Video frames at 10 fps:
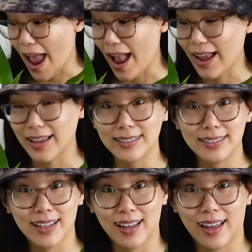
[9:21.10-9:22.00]

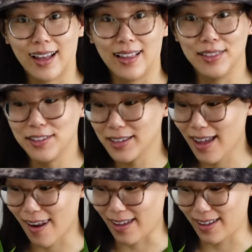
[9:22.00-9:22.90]
And look
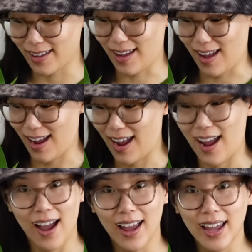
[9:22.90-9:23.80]
at it.
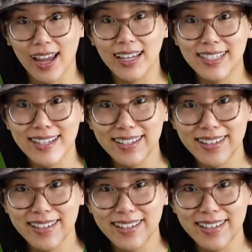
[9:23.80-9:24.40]
It didn't